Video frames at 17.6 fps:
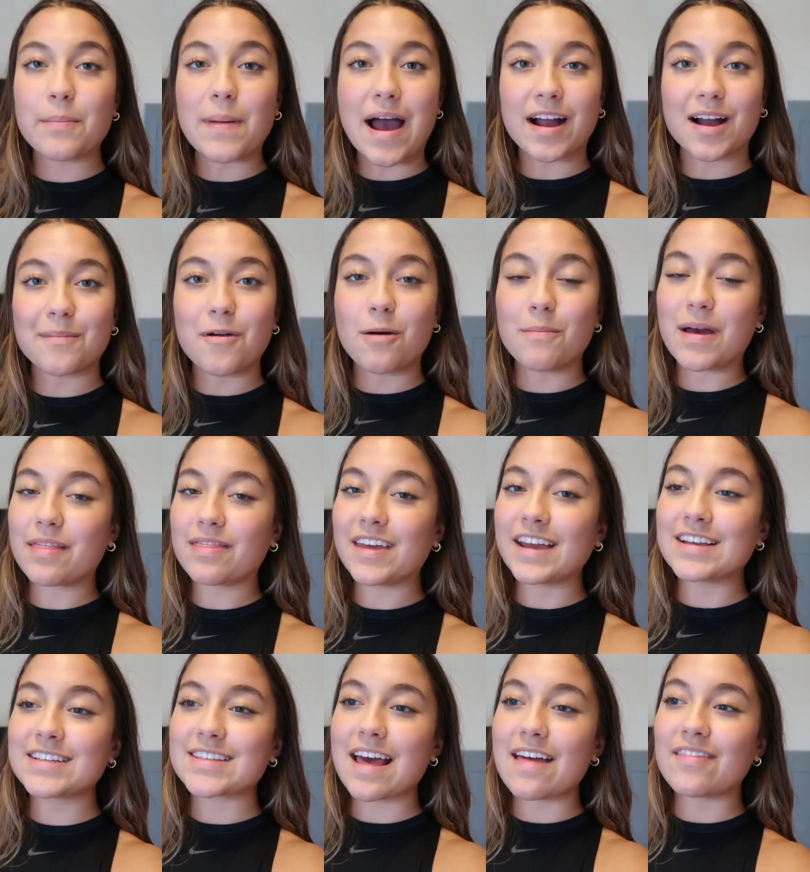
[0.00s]
pack up all my
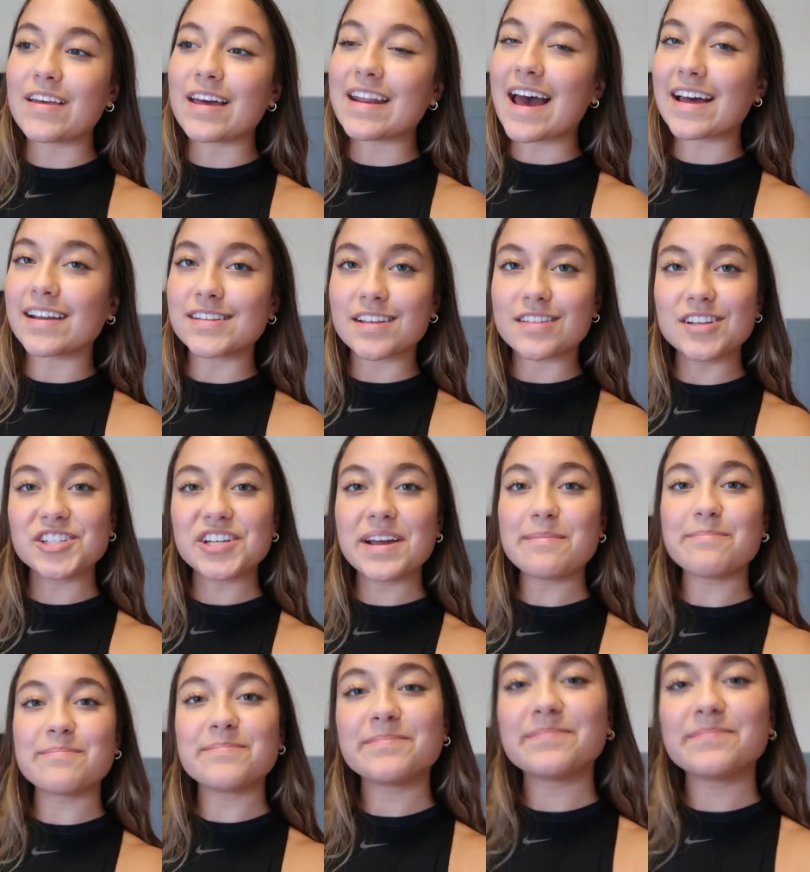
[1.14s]
things and then head to the gym.